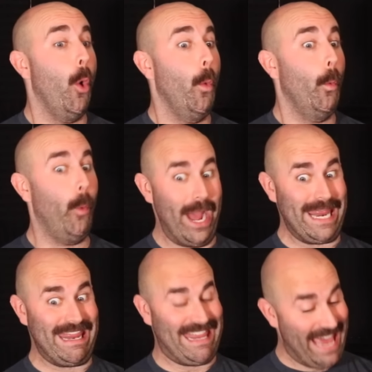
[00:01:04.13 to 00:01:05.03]

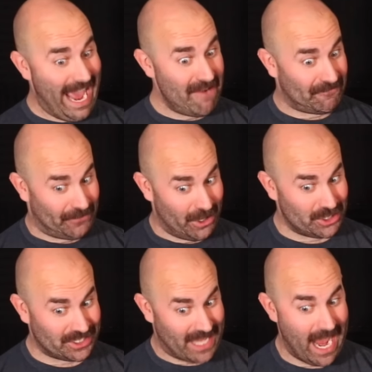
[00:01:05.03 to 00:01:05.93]
when that
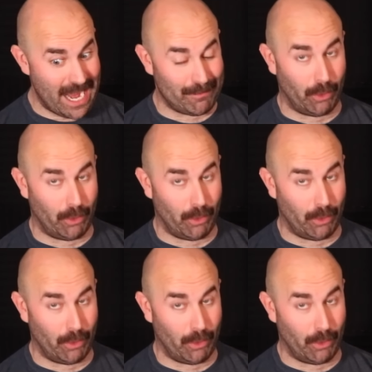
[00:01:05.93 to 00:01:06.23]
first came